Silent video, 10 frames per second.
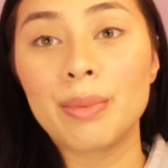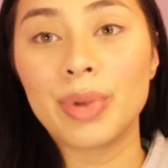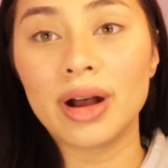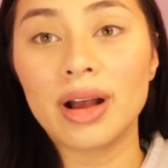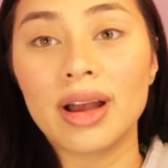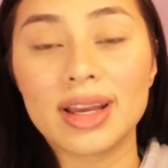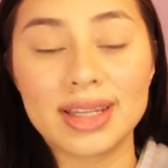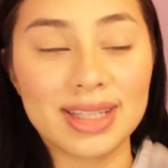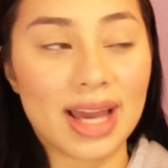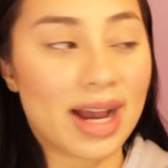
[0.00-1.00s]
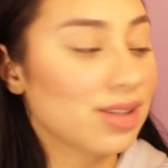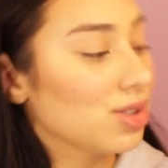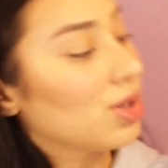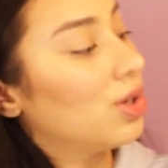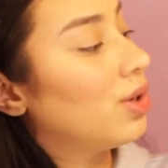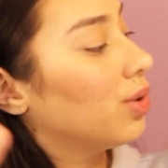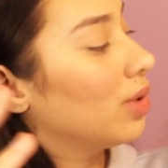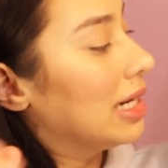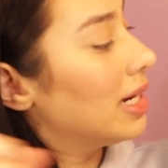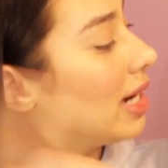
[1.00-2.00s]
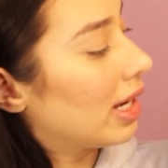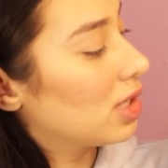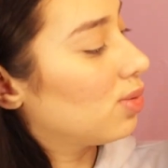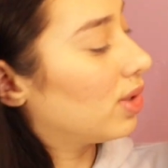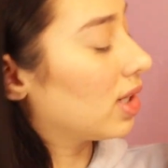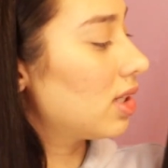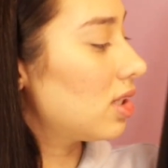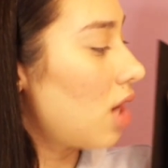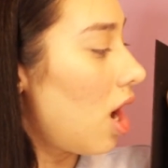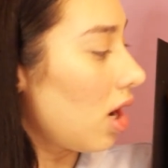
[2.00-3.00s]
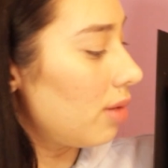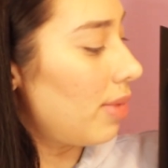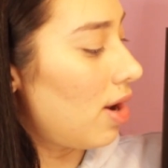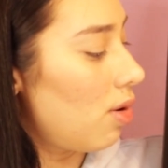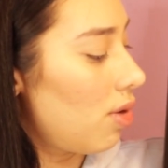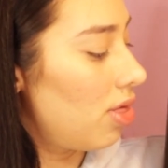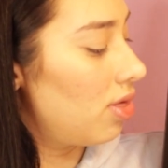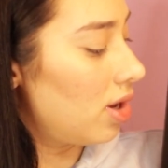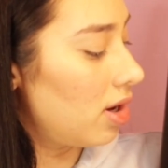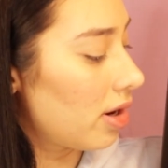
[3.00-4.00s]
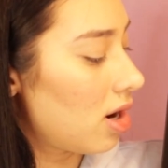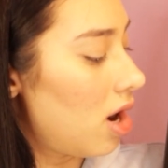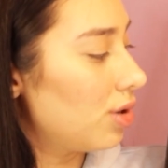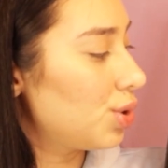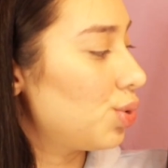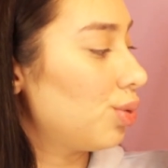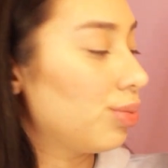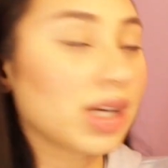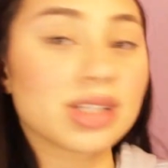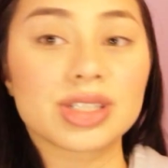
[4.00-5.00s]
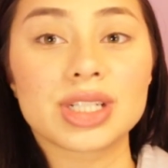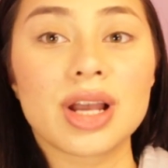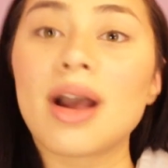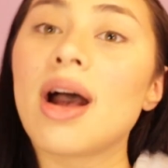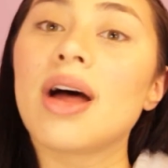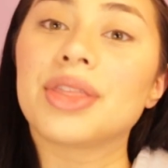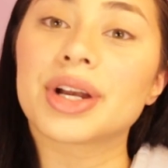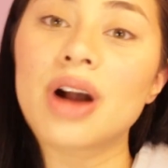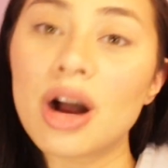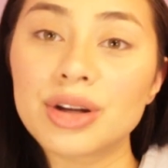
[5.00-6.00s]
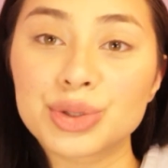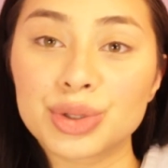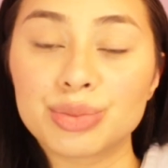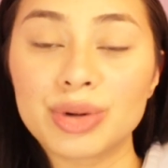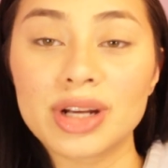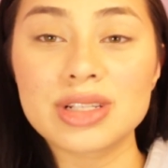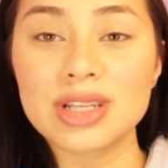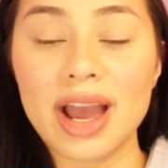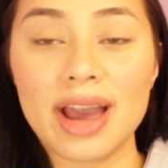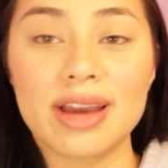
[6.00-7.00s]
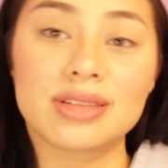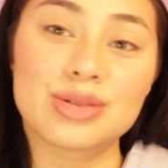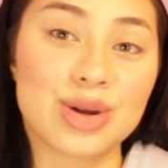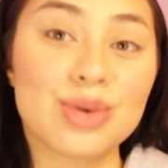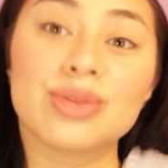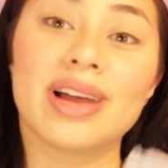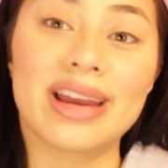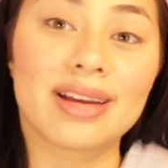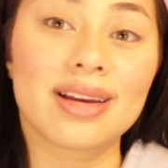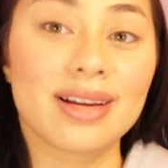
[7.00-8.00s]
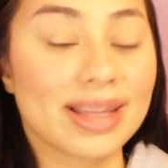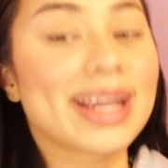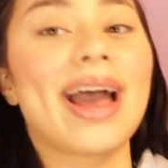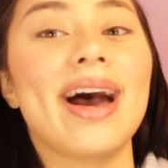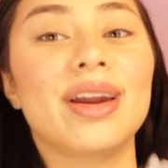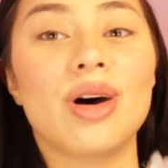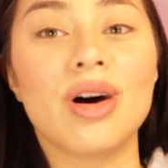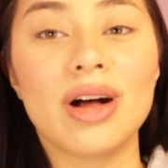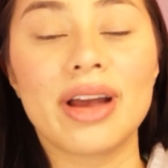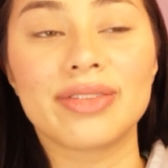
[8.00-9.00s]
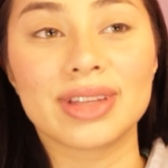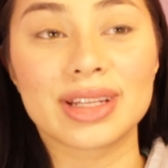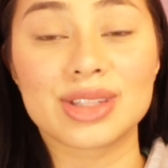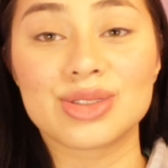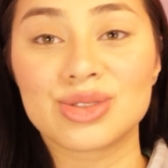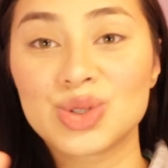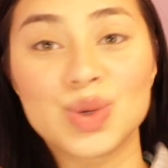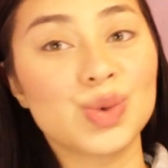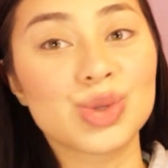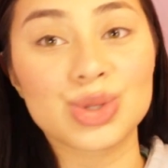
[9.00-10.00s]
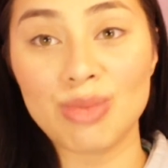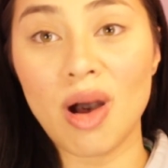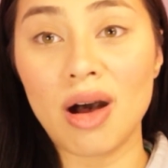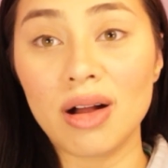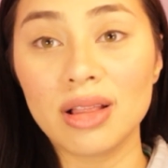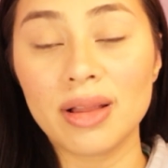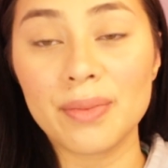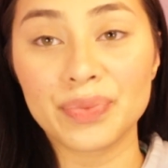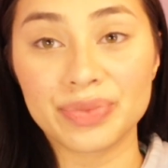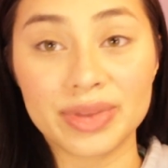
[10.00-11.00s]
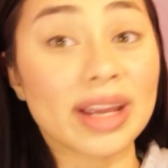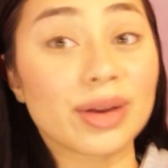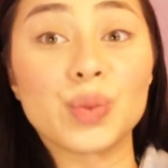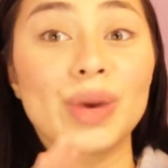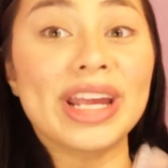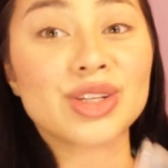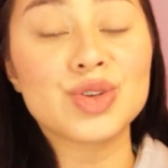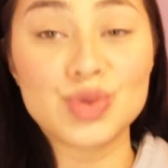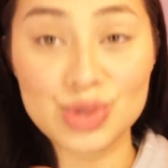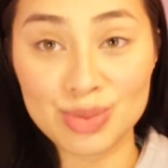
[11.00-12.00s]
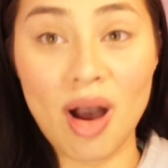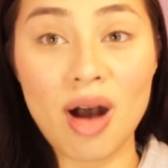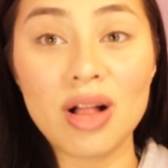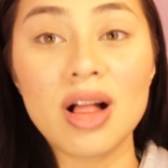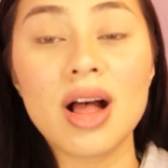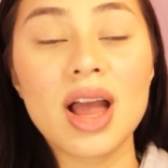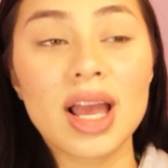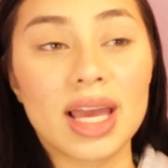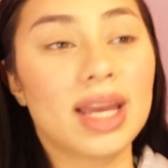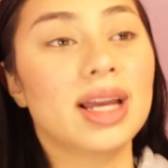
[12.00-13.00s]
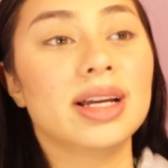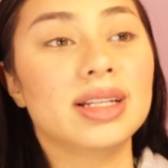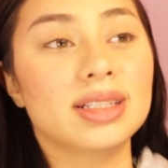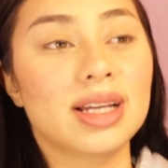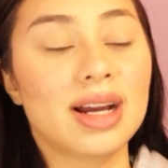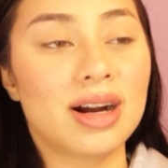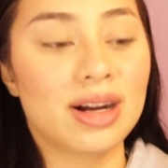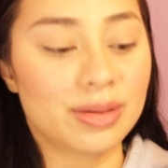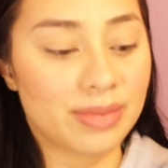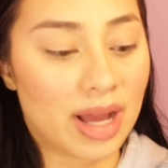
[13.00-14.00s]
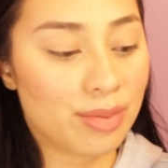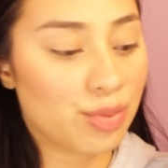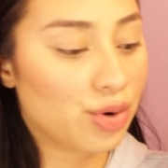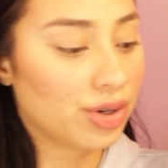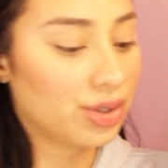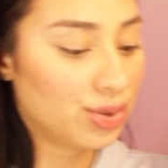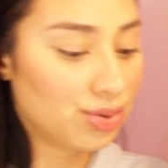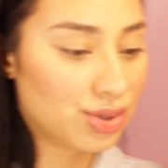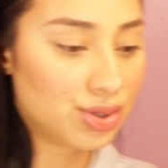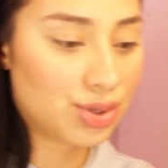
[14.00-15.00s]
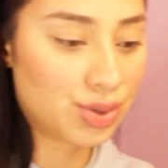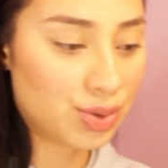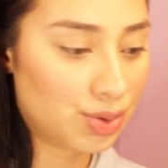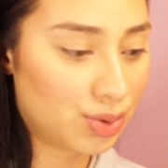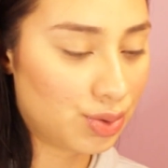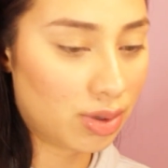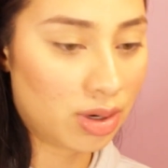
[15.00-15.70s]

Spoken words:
But yeah, so next we're gonna talk about the contour brush. The contour brush I don't like at all. I feel like it's too small, like way too small. And I'm more used to,